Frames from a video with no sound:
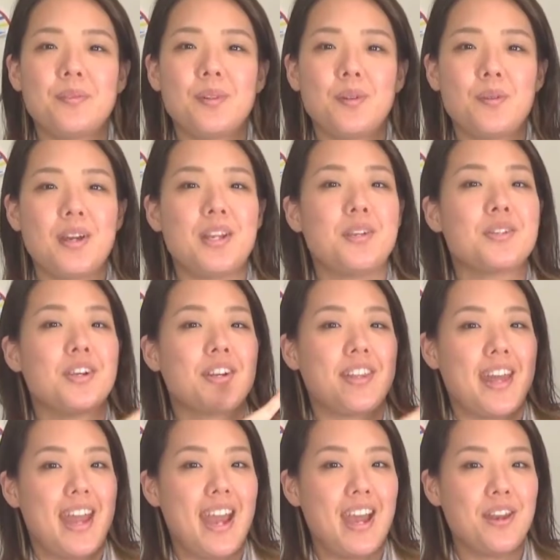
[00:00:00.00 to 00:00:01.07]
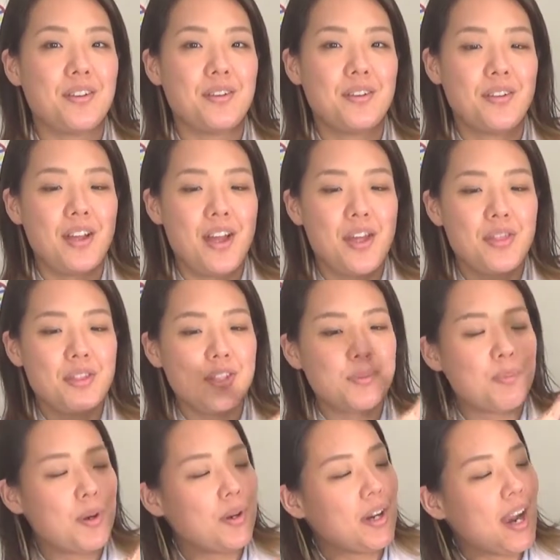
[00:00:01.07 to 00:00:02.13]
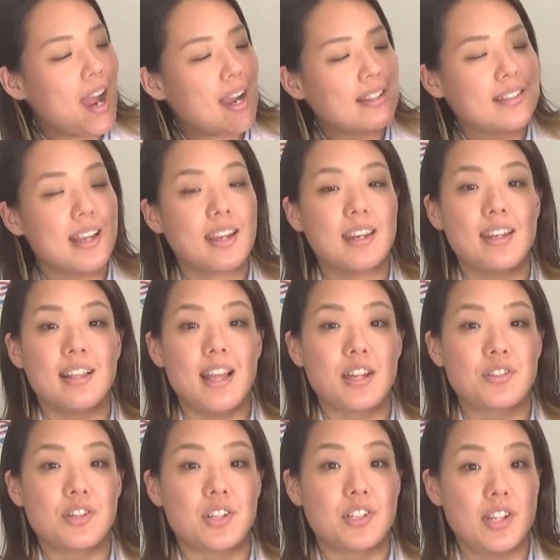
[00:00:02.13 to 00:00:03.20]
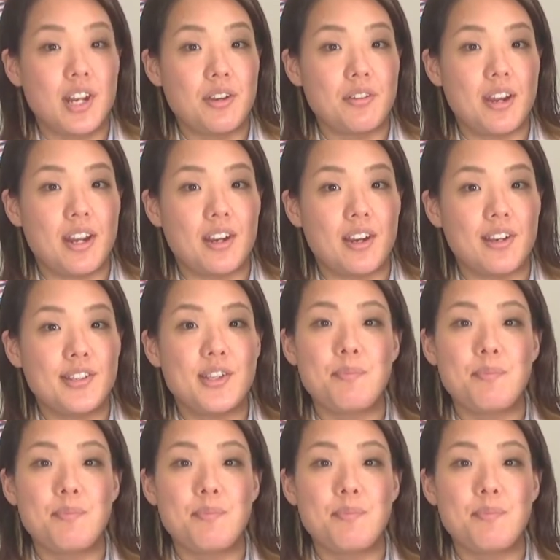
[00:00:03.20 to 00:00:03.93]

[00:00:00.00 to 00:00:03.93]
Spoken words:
When you turn the handle, this motor acts like an electric generator to